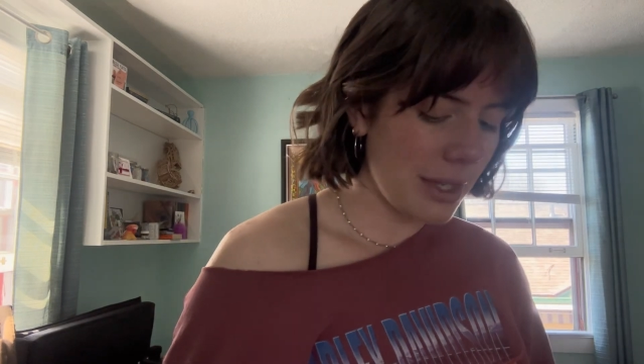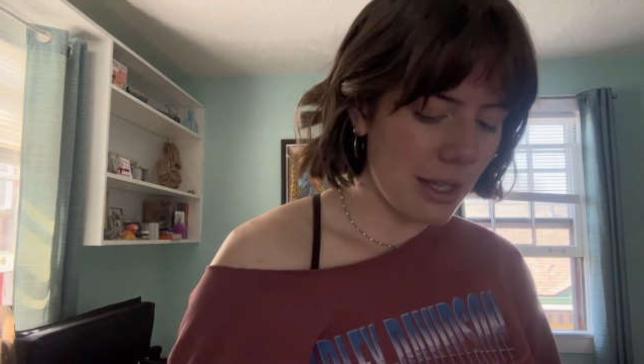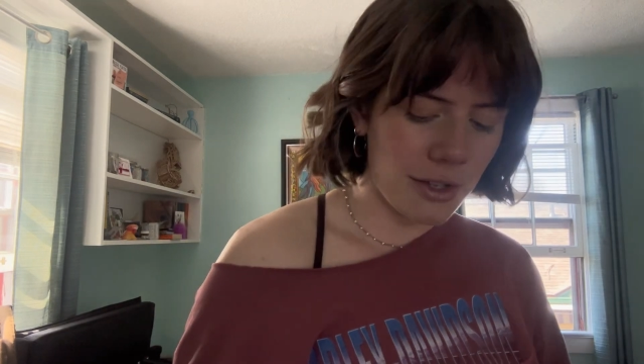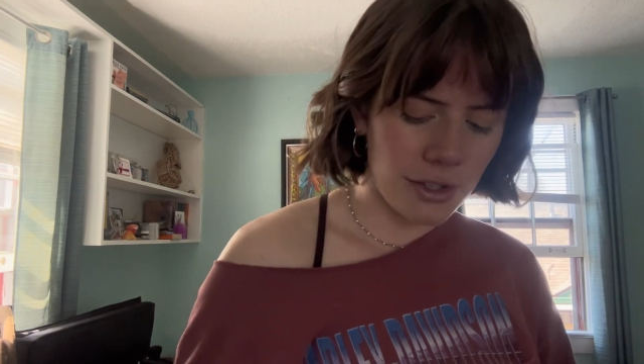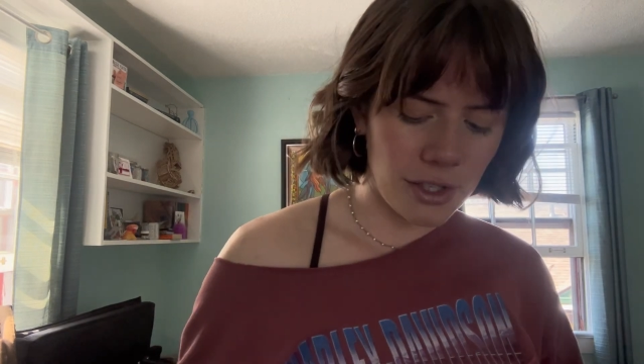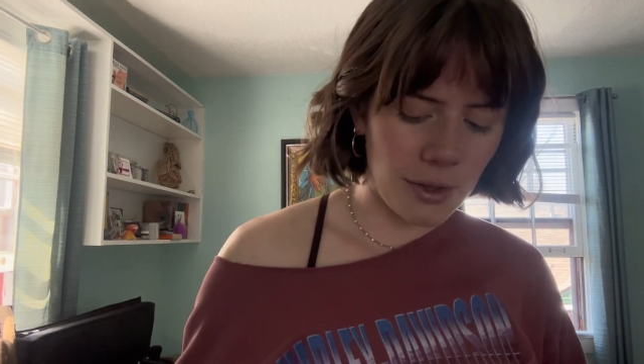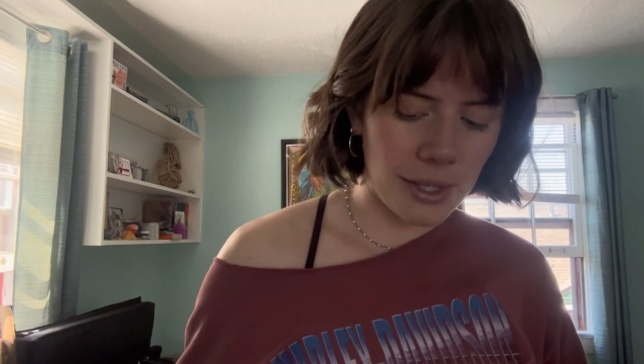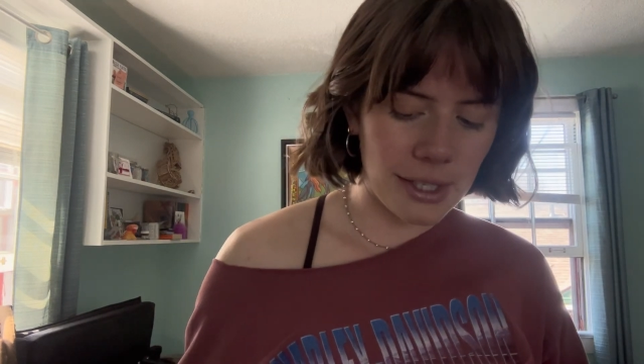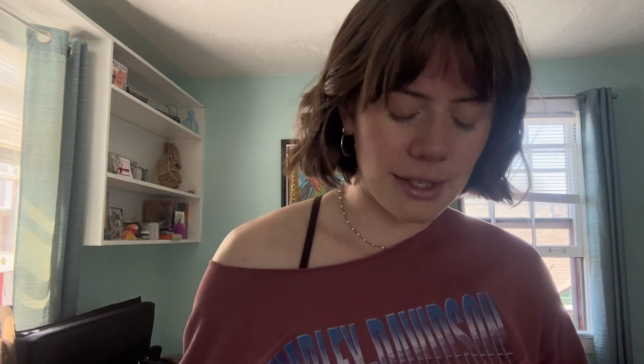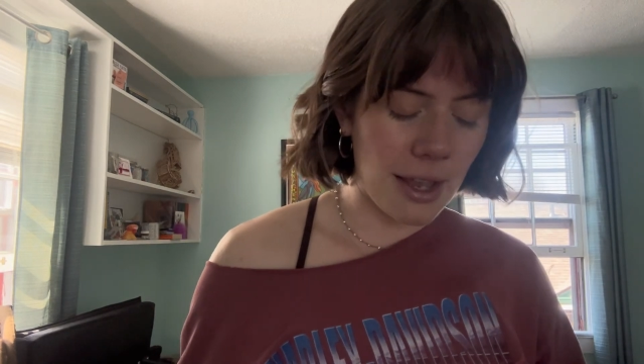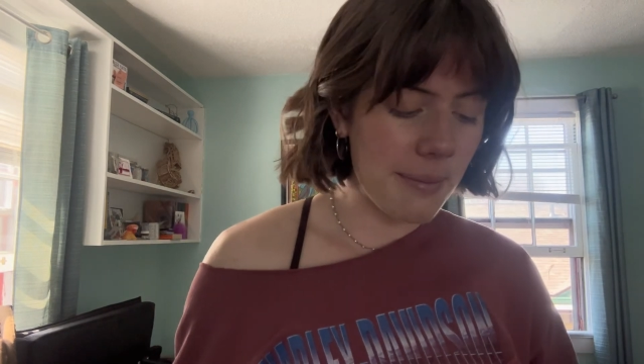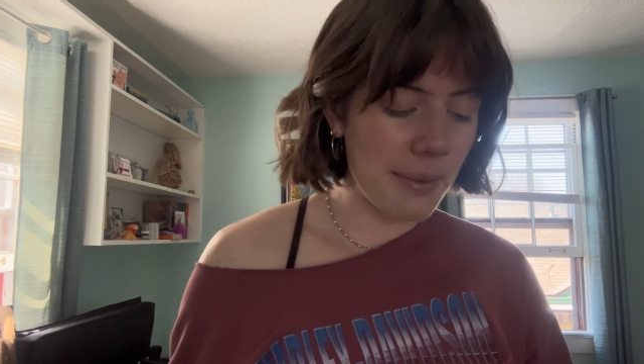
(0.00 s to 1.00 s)
so this
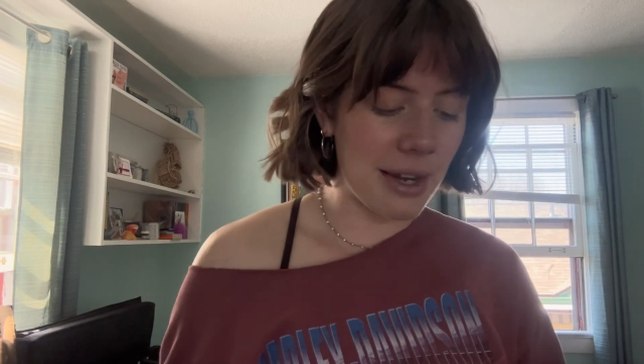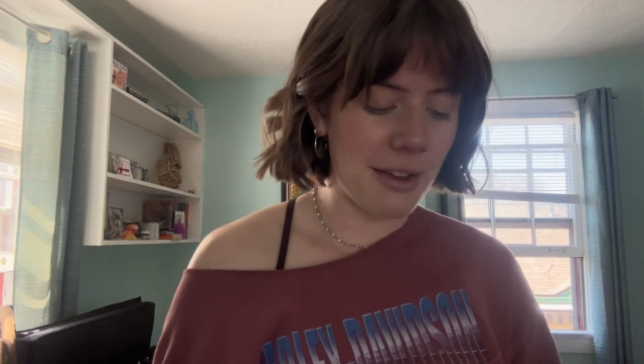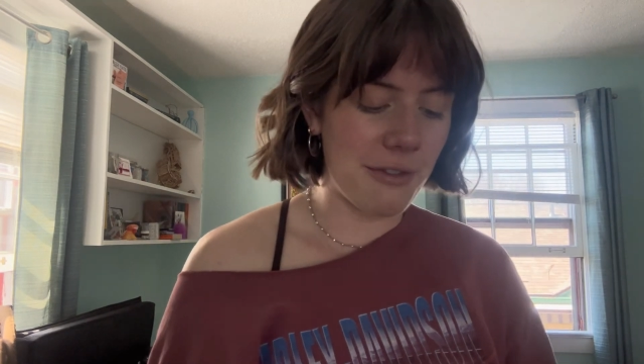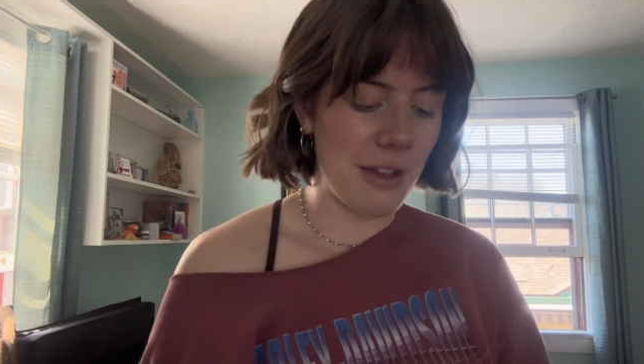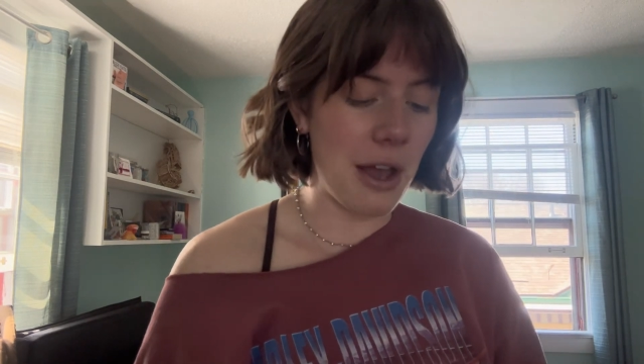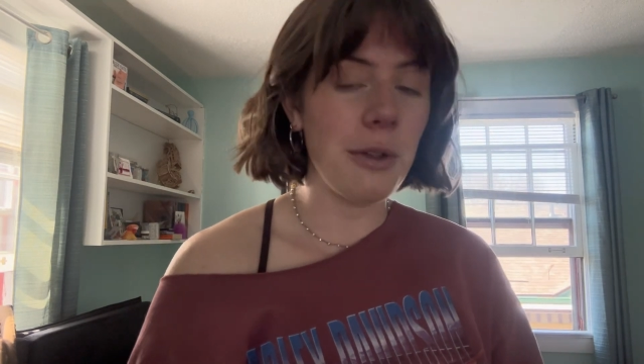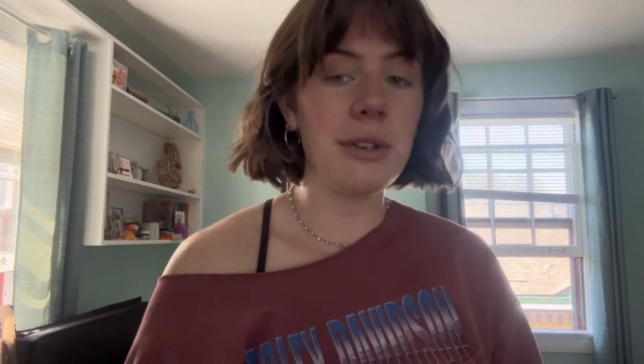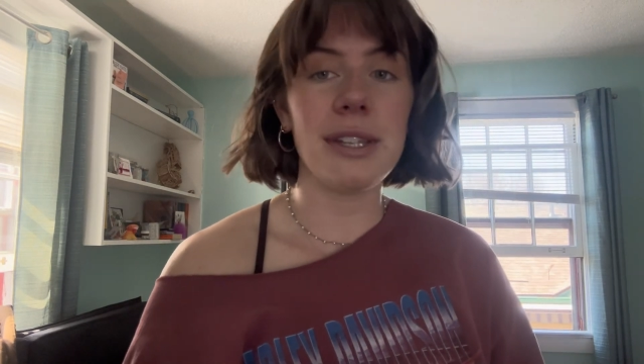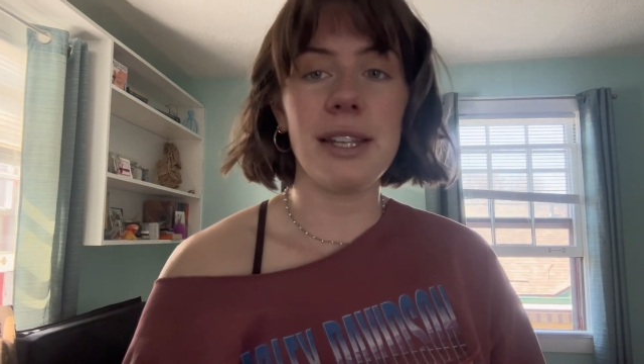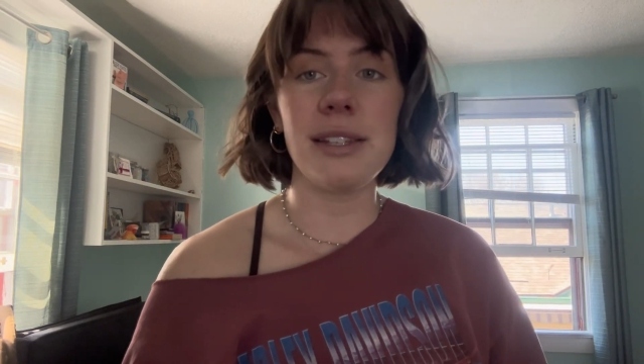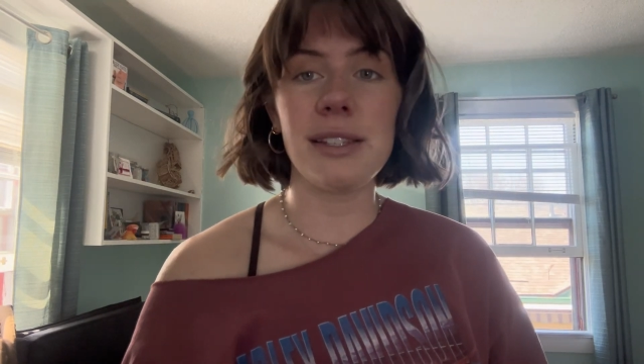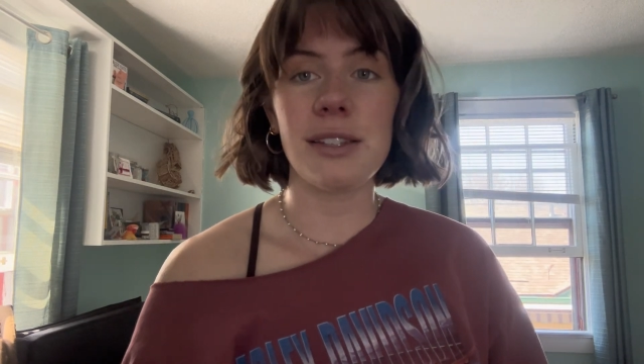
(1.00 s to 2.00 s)
company found
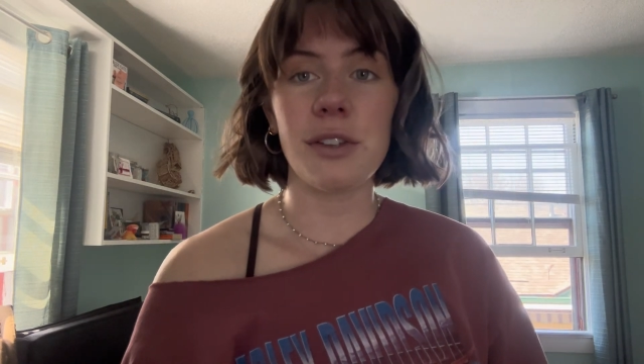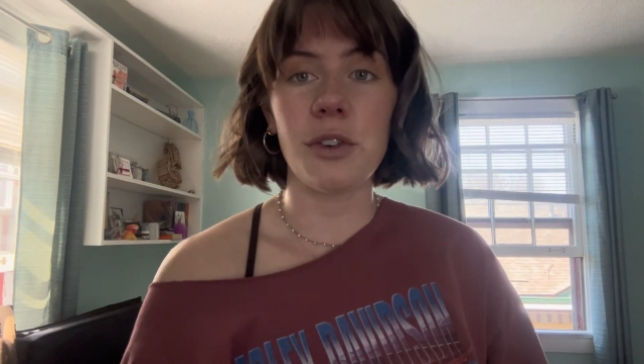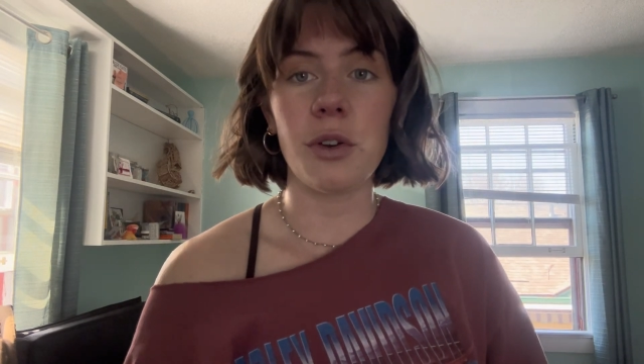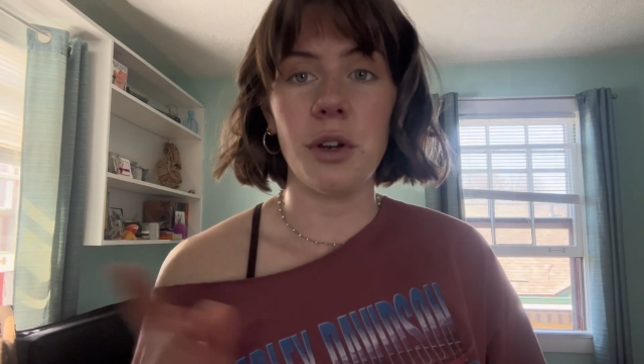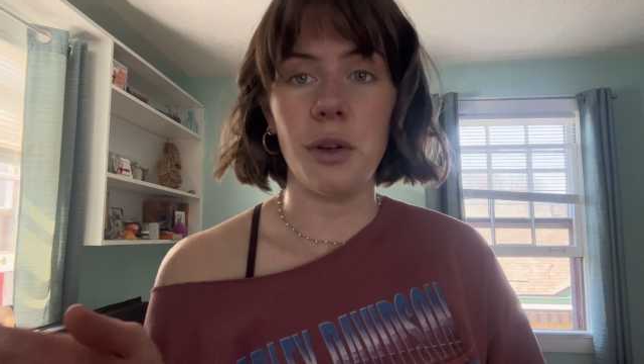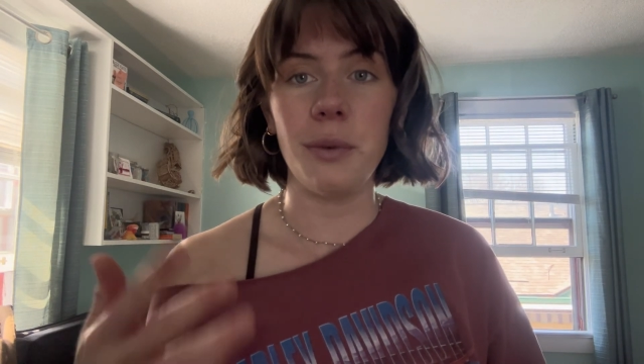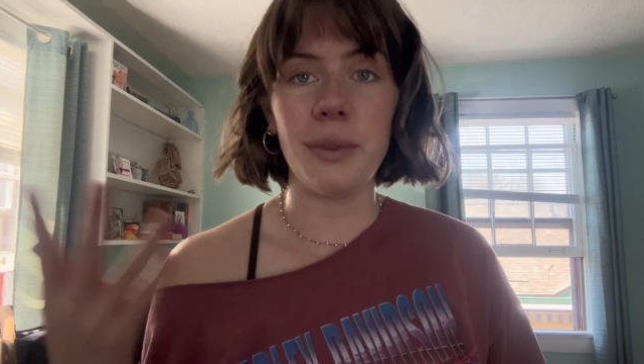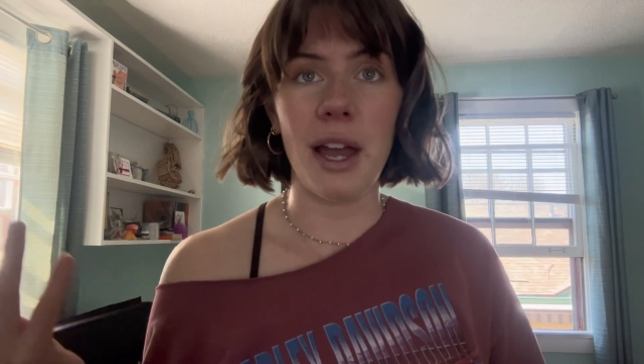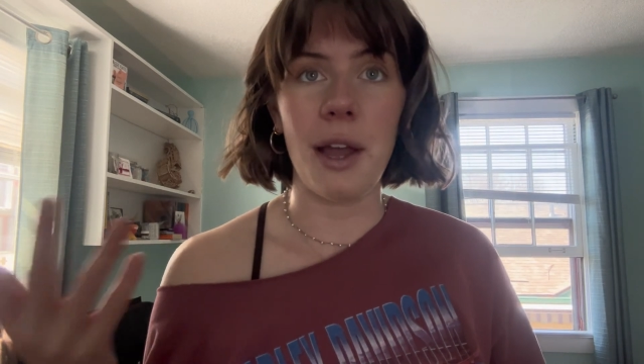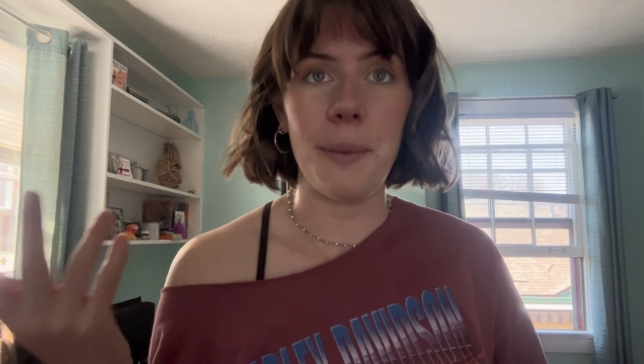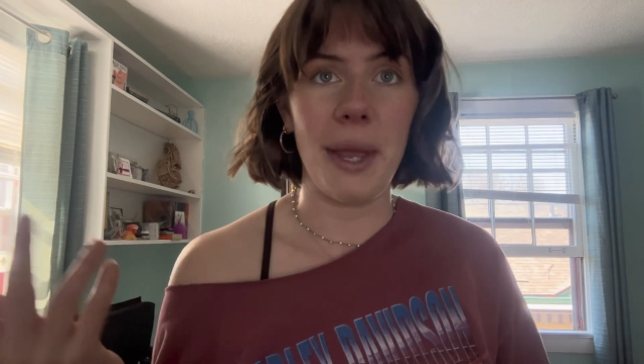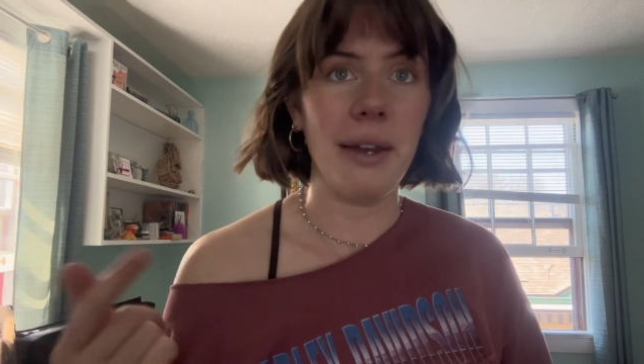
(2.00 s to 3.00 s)
this crew that
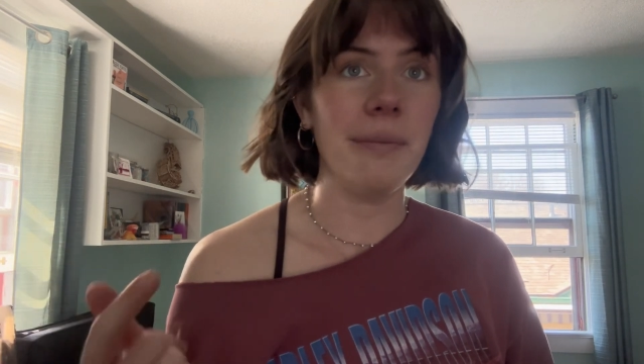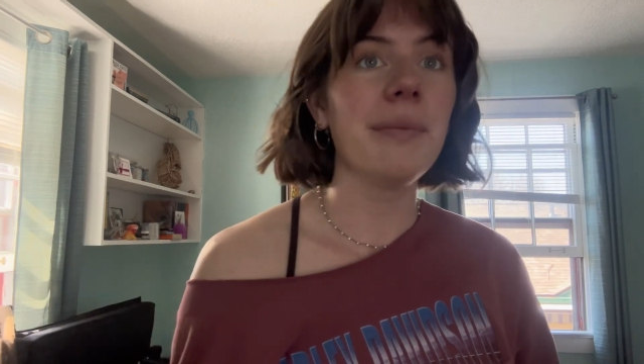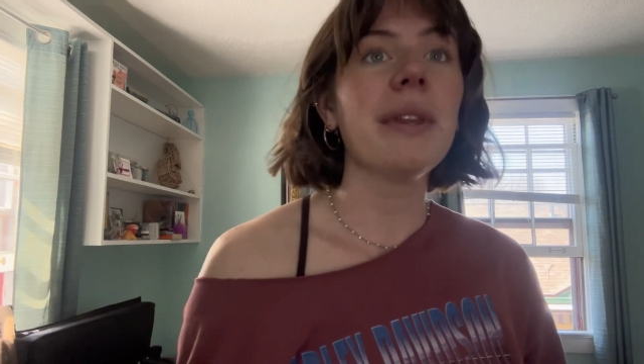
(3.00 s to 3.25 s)
I'm in.